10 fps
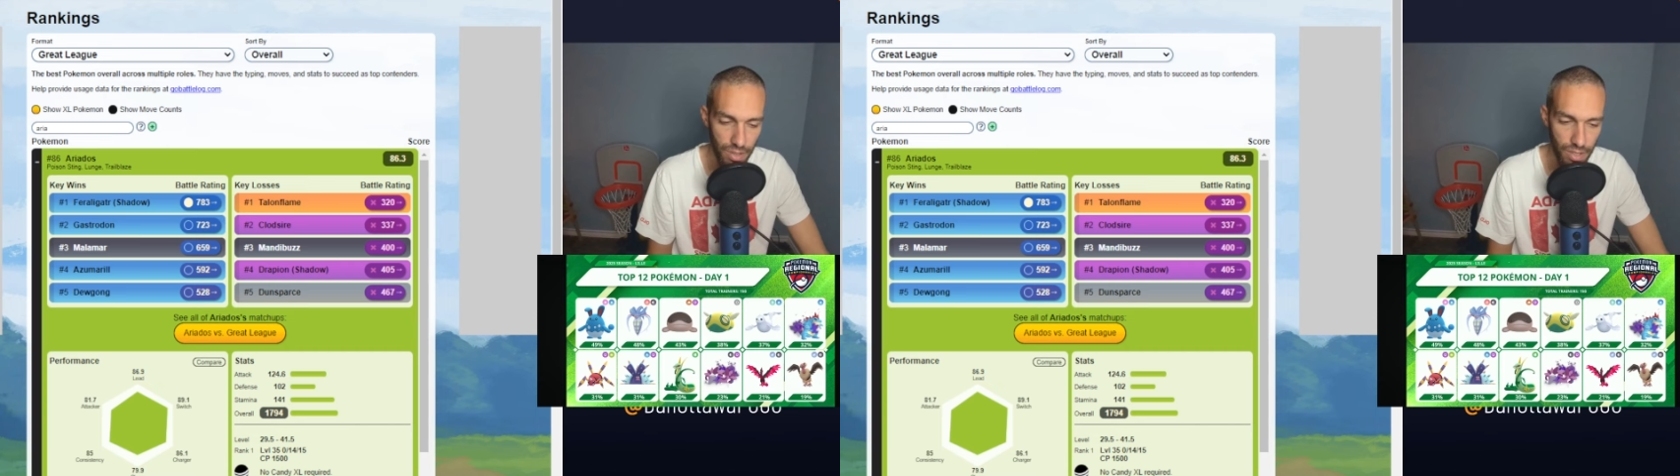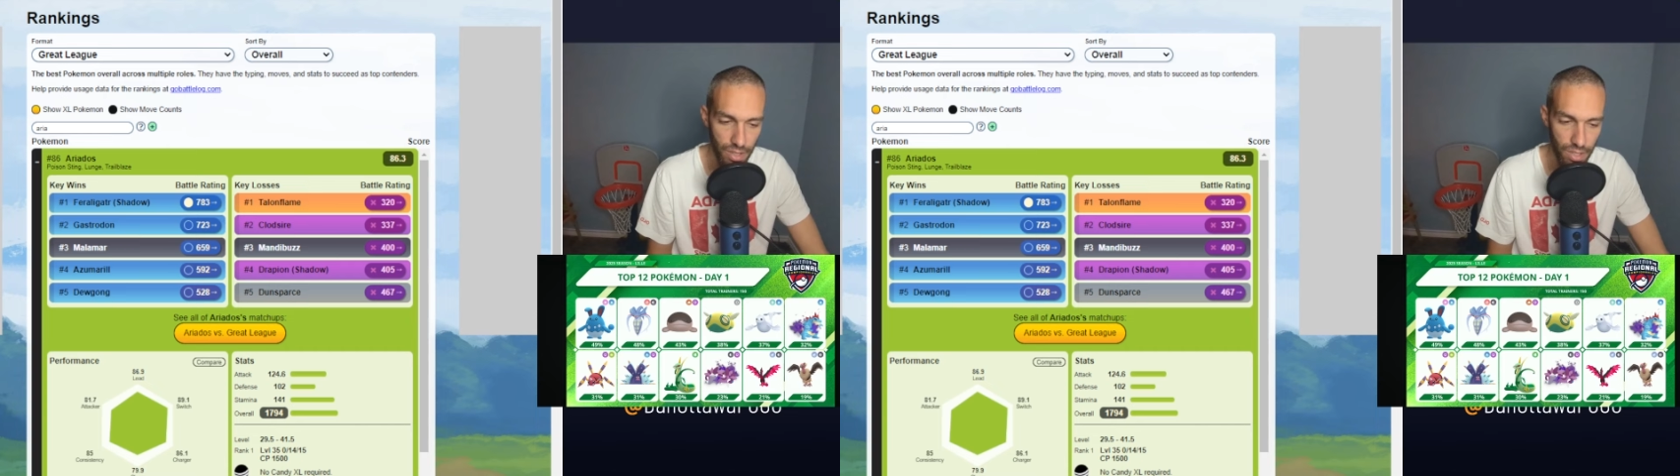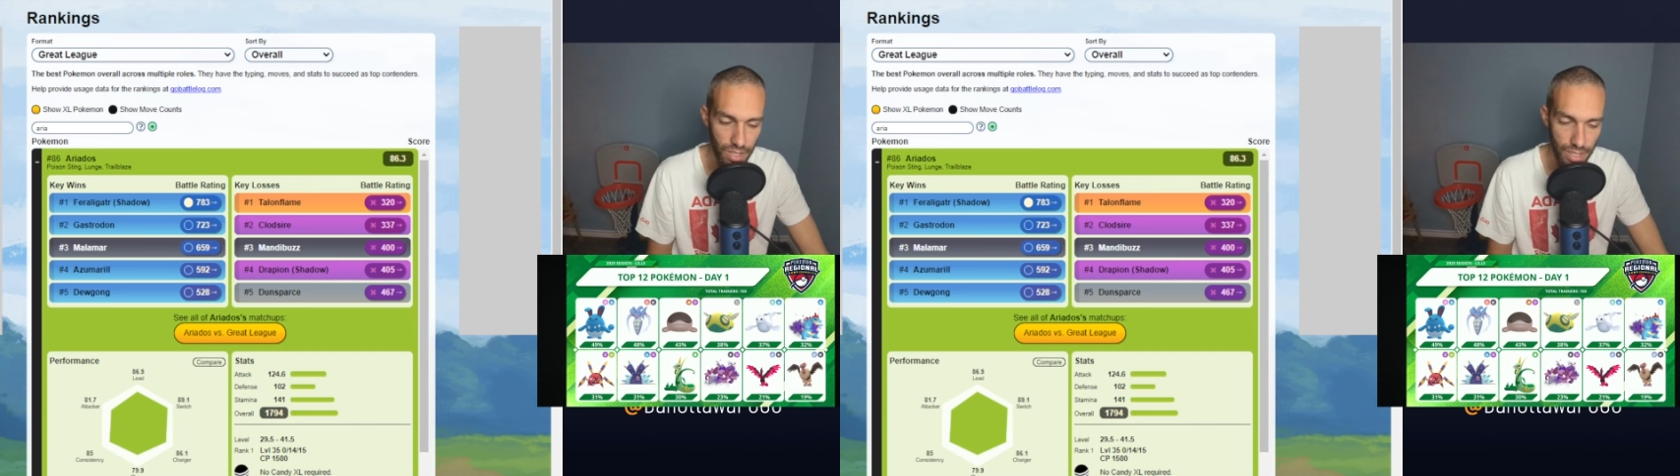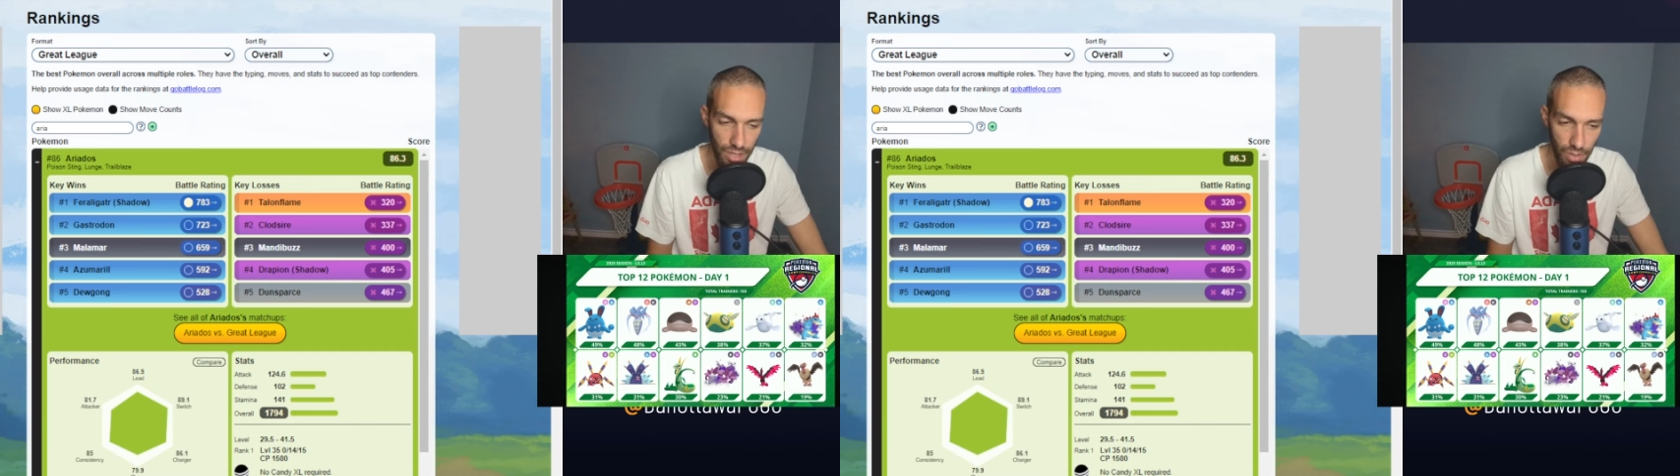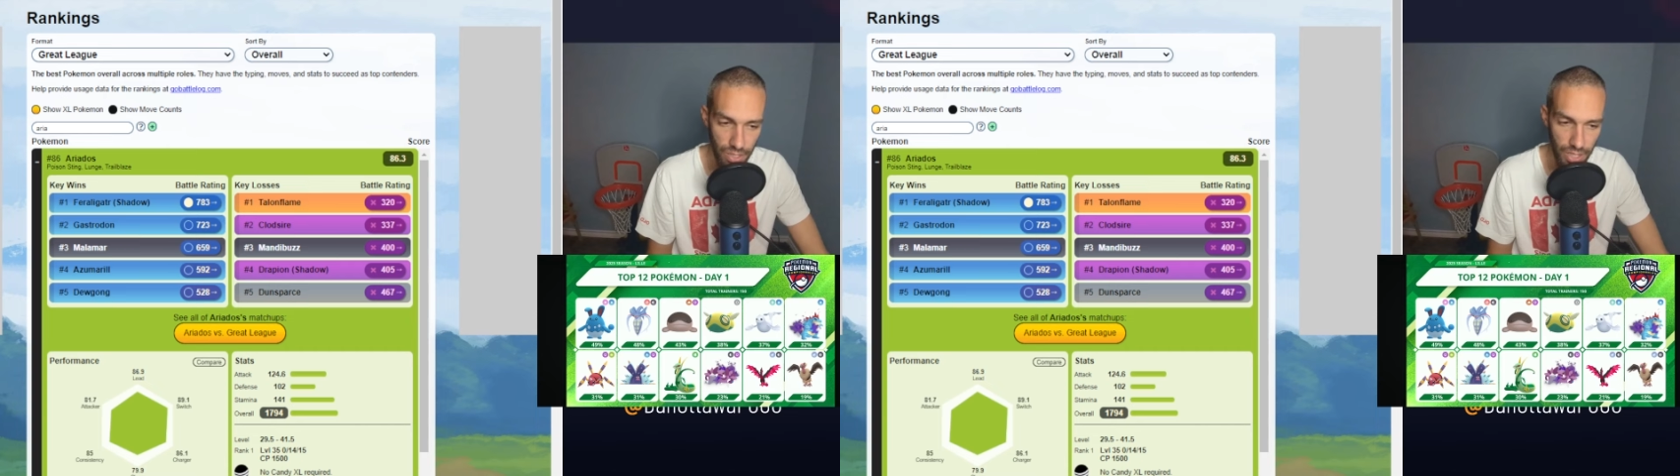Clodsire
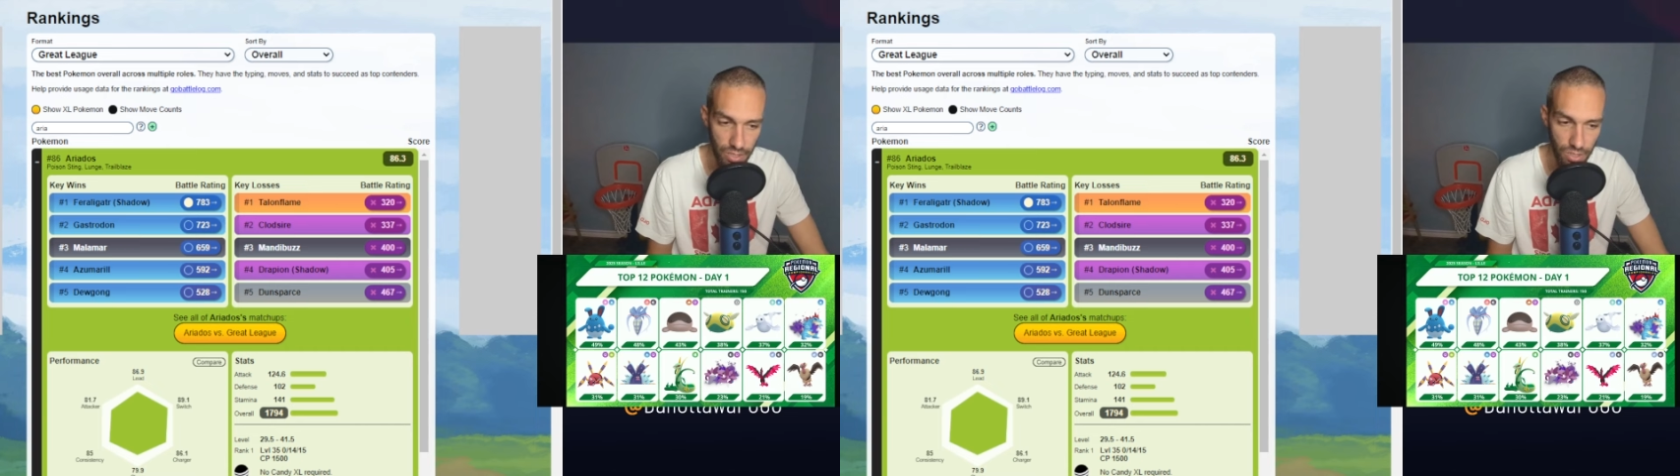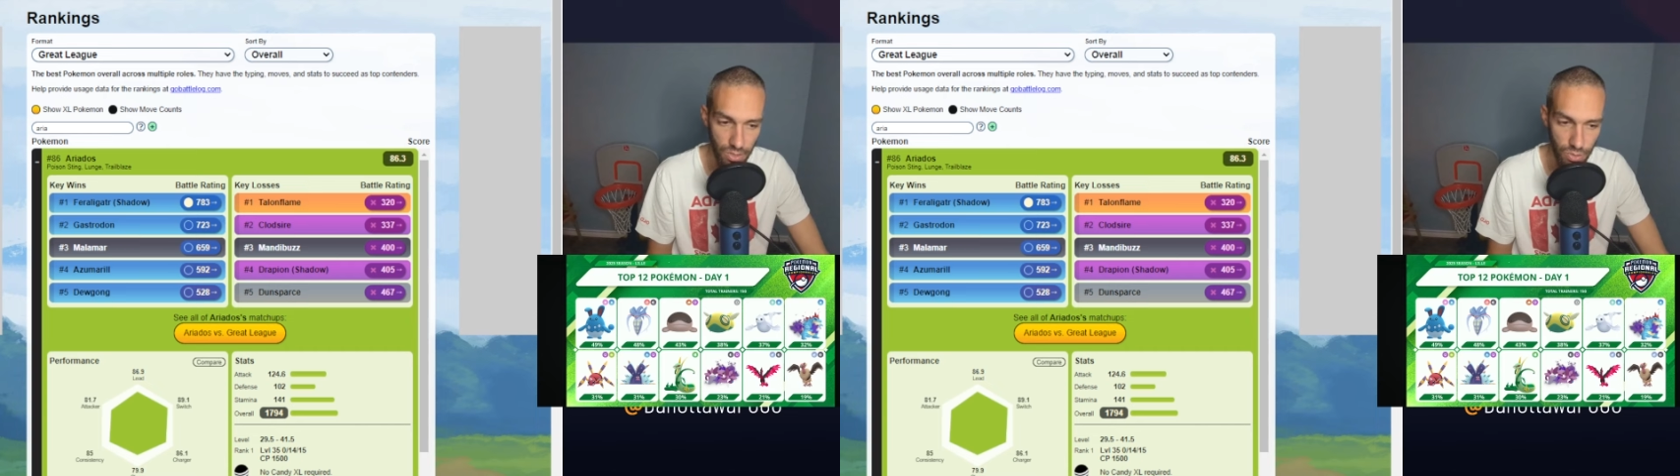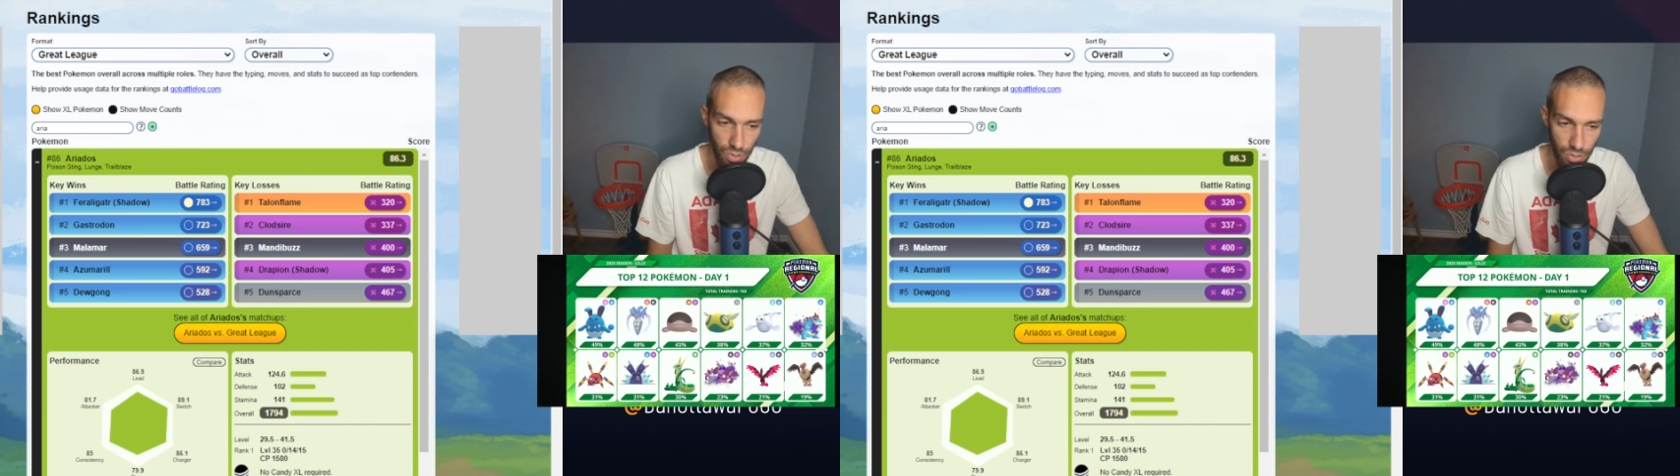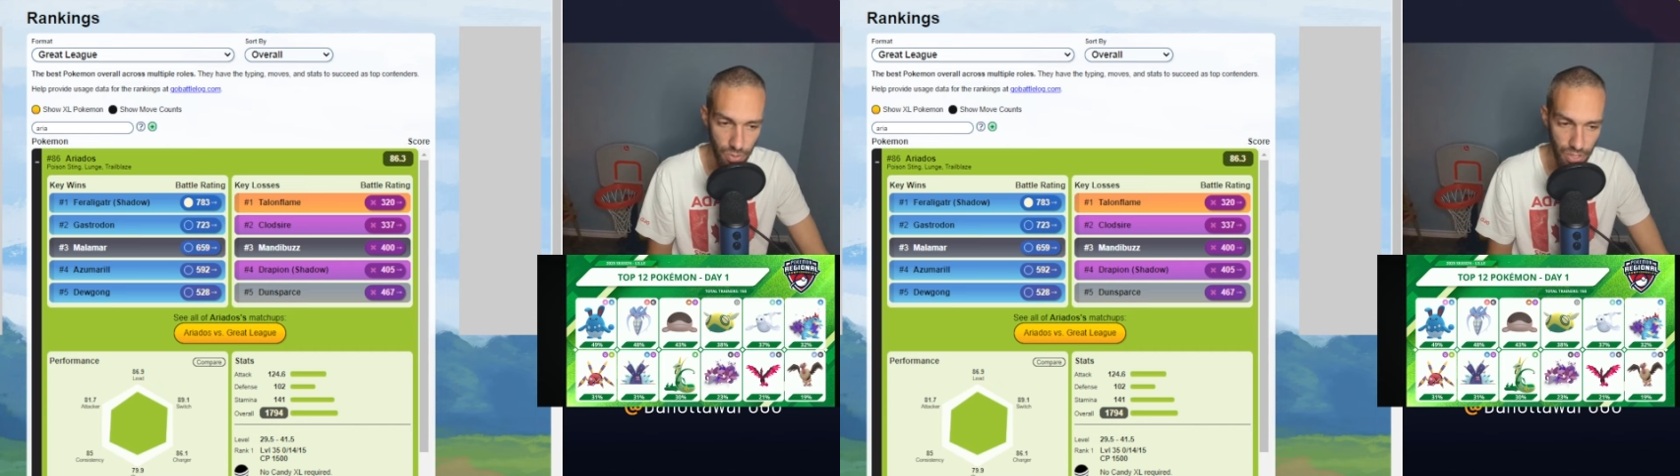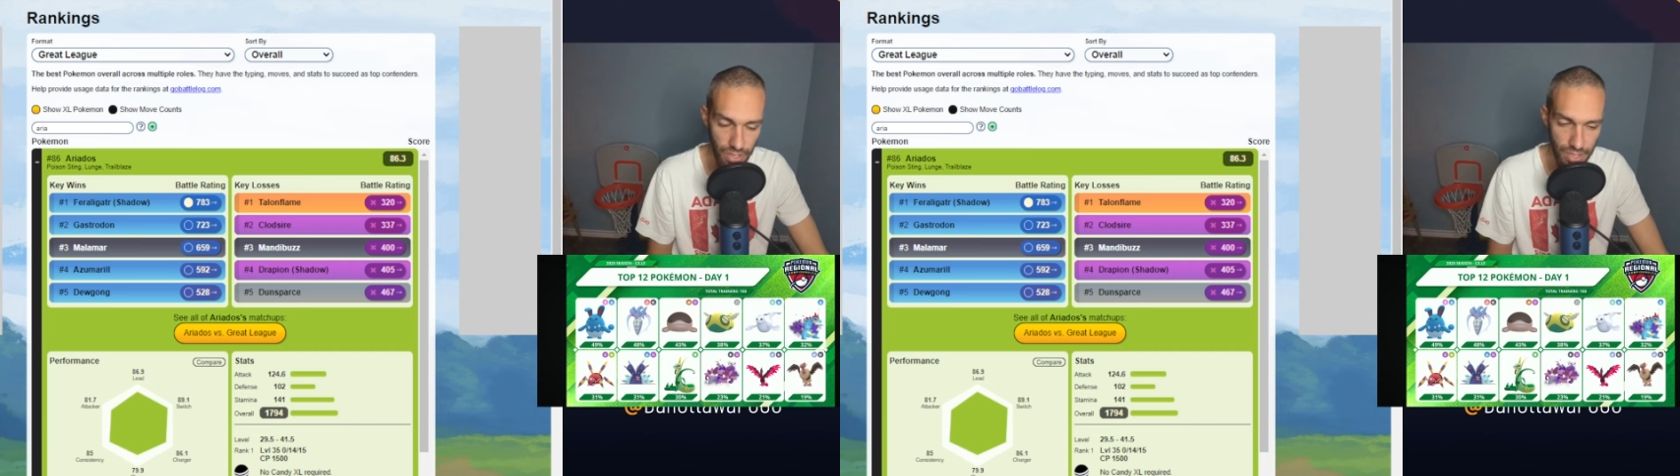only takes neutral to it because